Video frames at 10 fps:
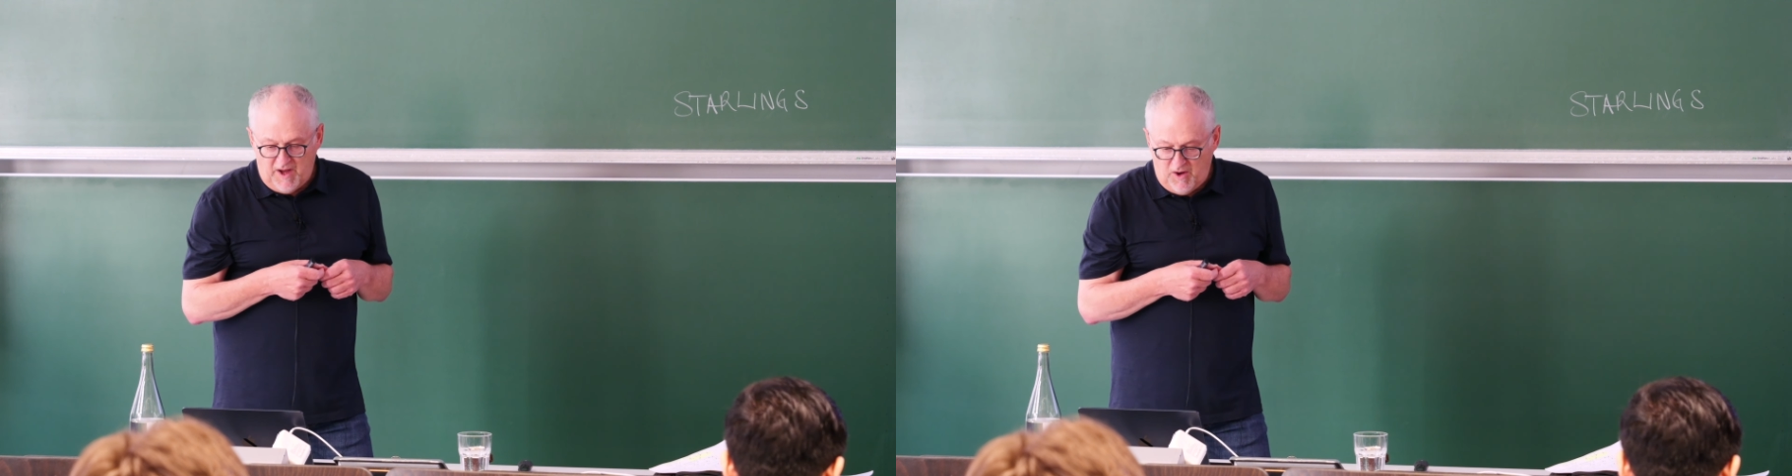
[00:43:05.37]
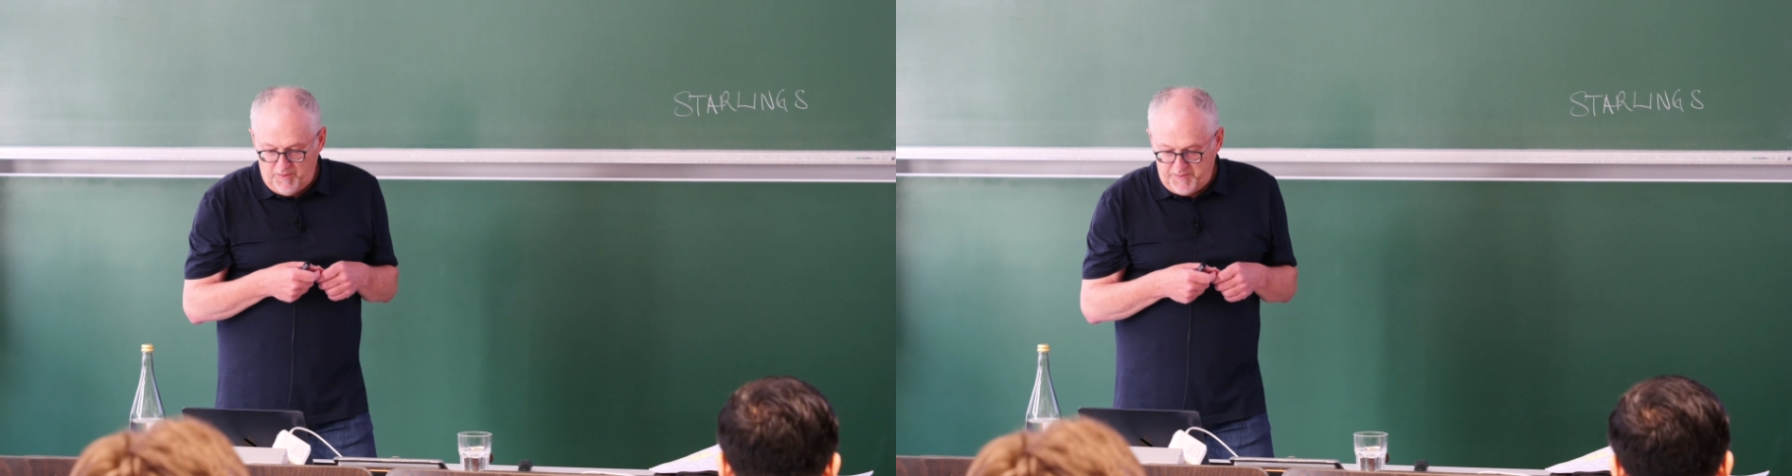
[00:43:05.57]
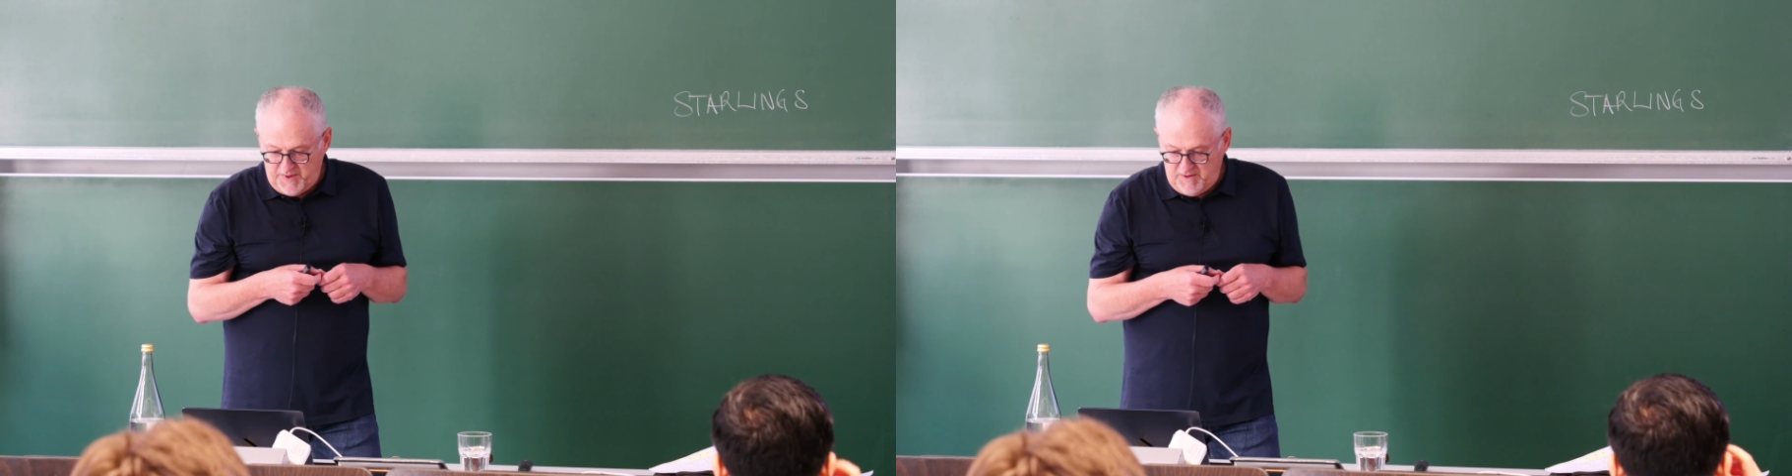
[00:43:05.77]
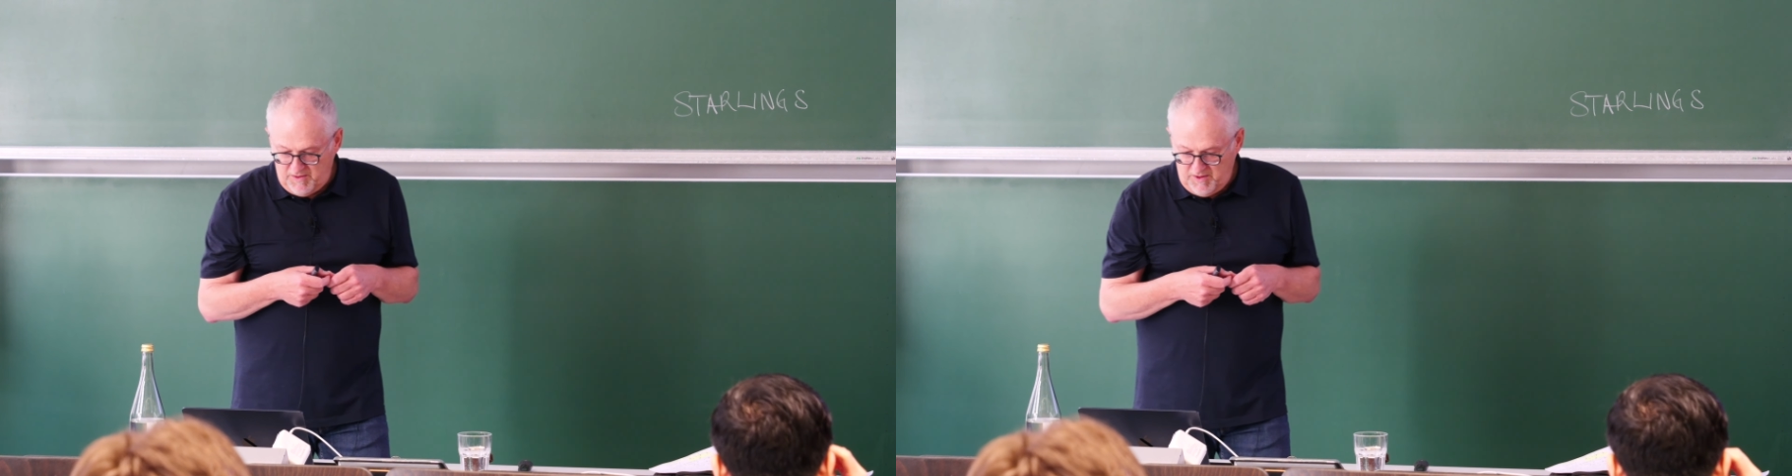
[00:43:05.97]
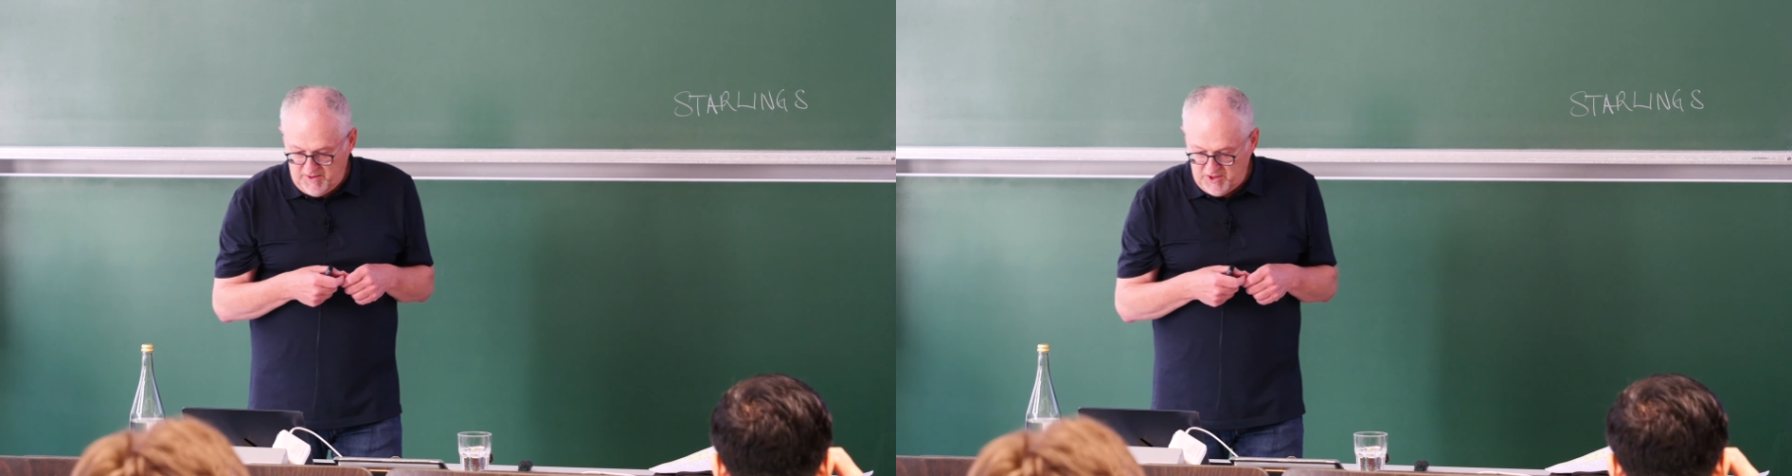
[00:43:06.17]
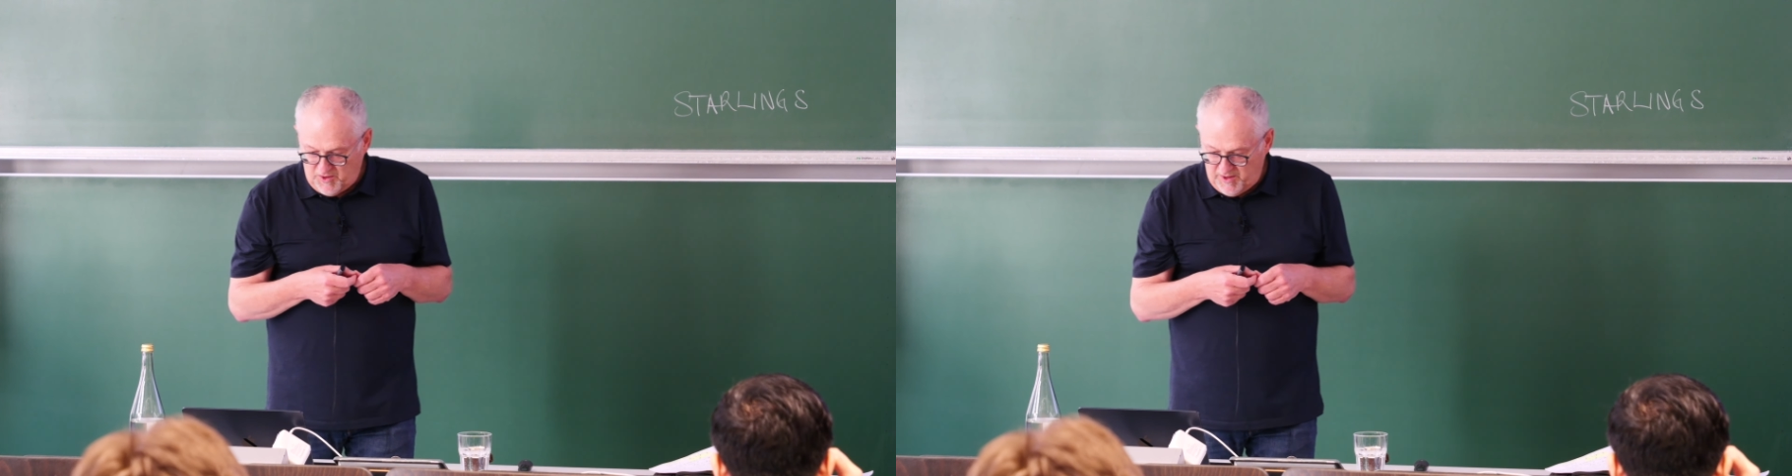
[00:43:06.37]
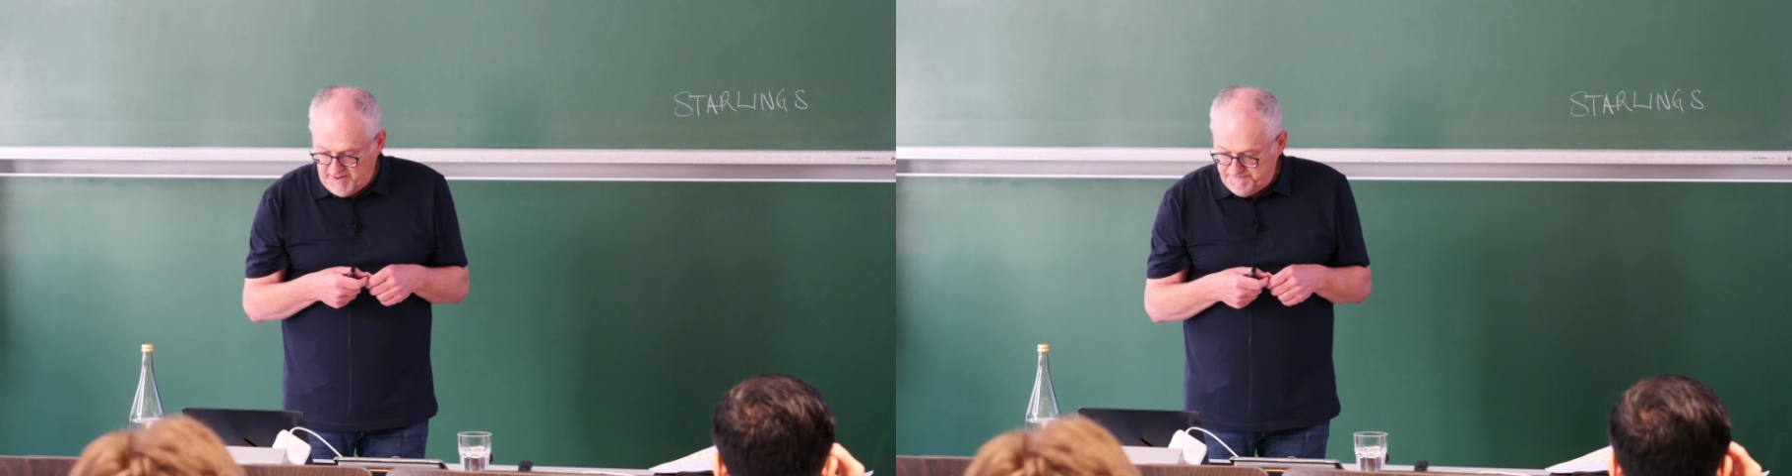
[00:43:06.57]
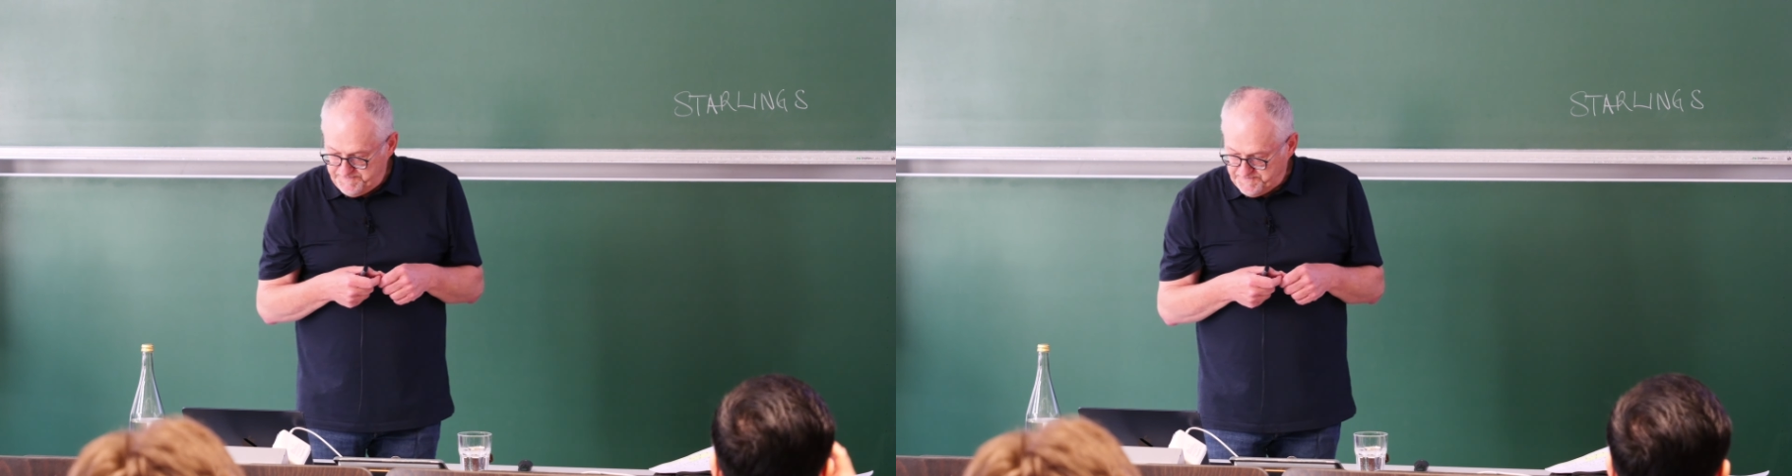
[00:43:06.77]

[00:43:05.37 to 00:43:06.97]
I hope you enjoy them.